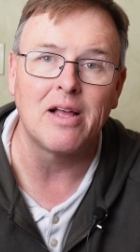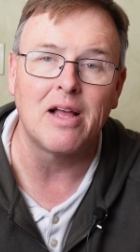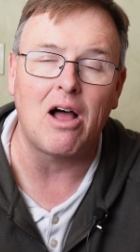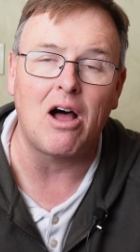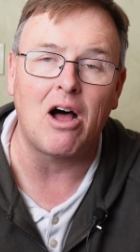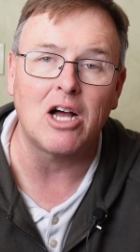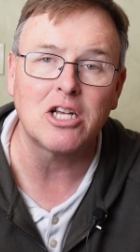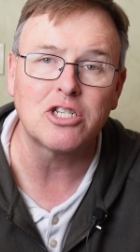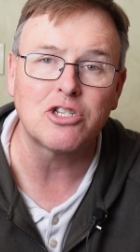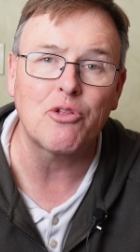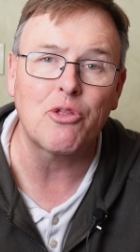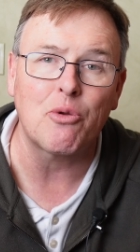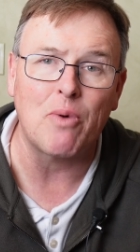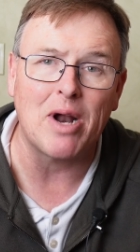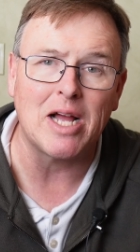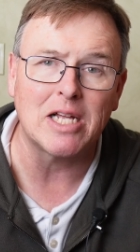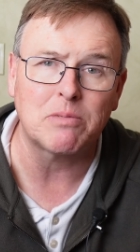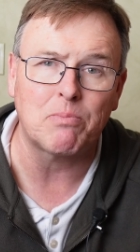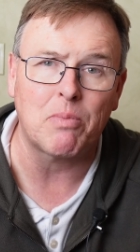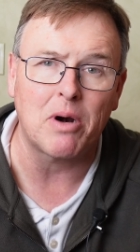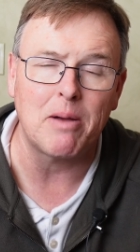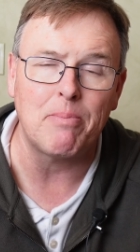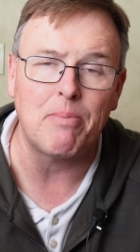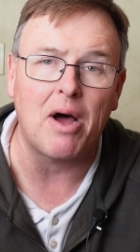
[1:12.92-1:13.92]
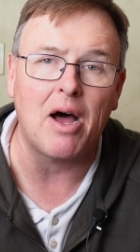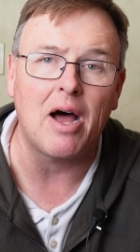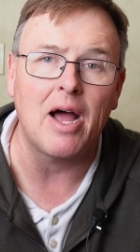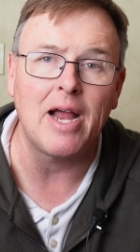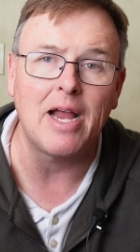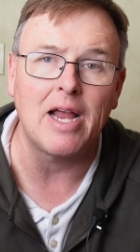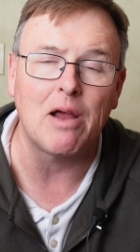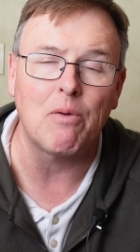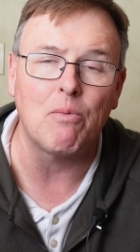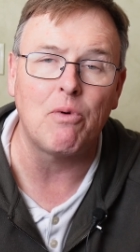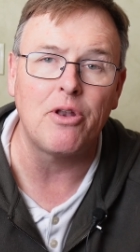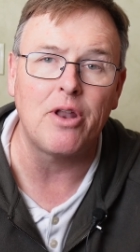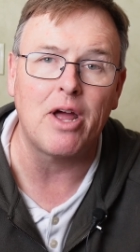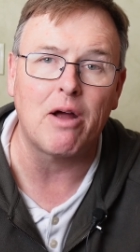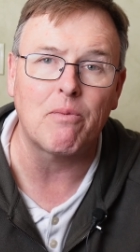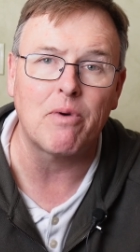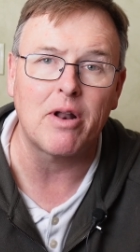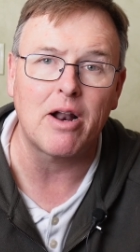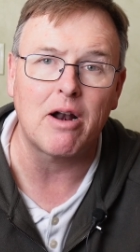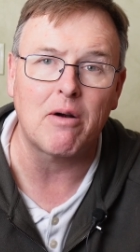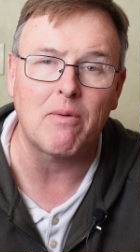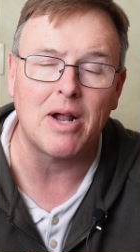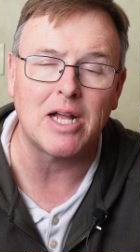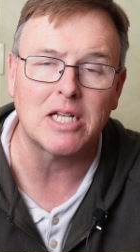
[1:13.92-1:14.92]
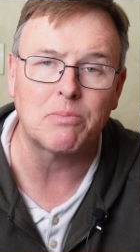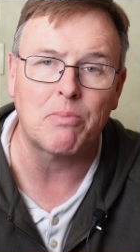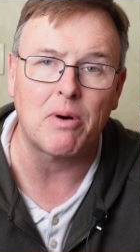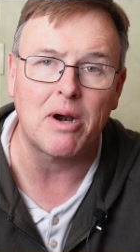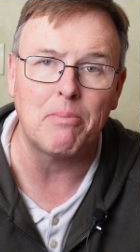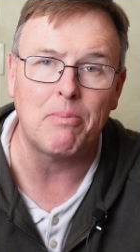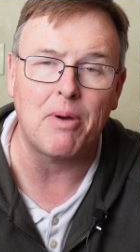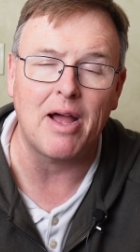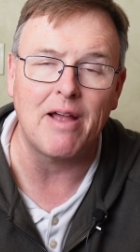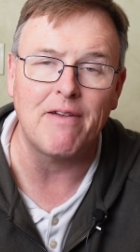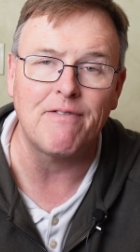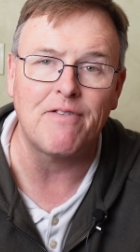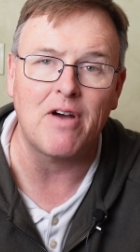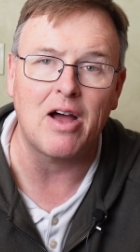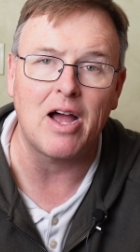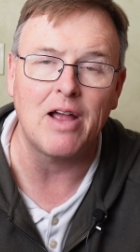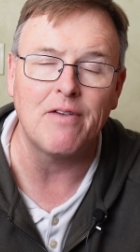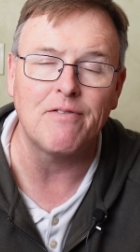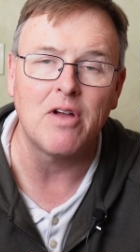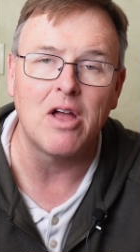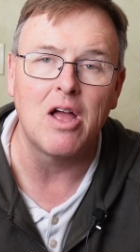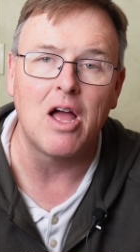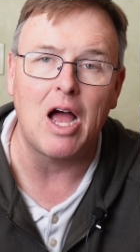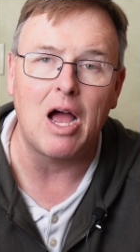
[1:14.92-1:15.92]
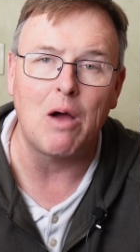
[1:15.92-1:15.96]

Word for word: also the Raspberry Pi. It will not run on a Raspberry Pi five.